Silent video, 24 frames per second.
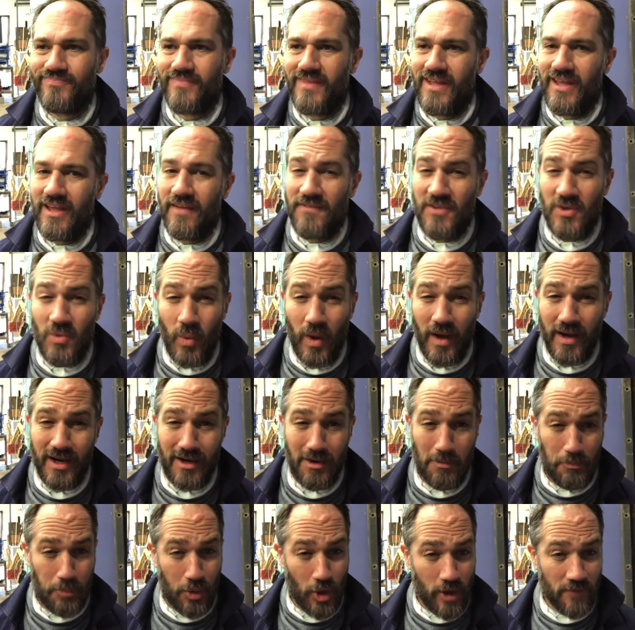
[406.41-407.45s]
If you wanted a
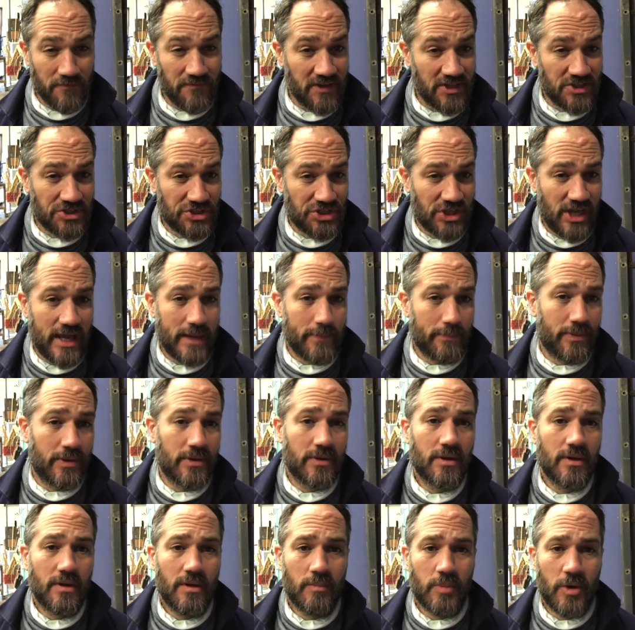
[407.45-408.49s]
perfect shape,
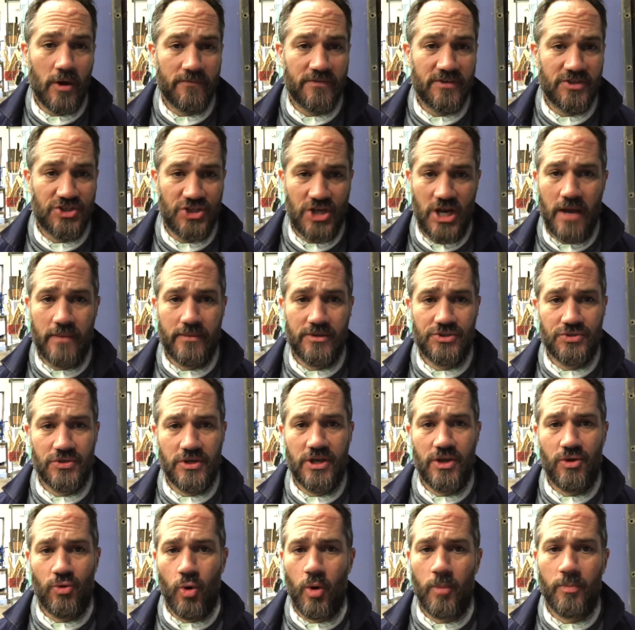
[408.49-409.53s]
perfect
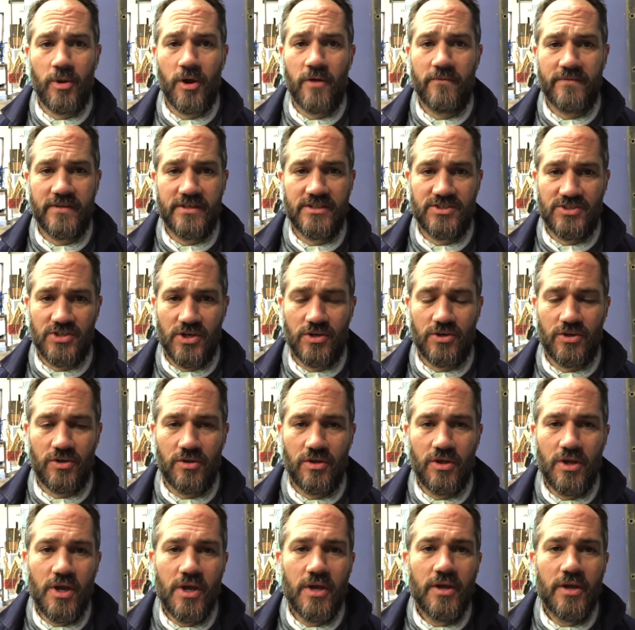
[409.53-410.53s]
geometry, or perfect circle,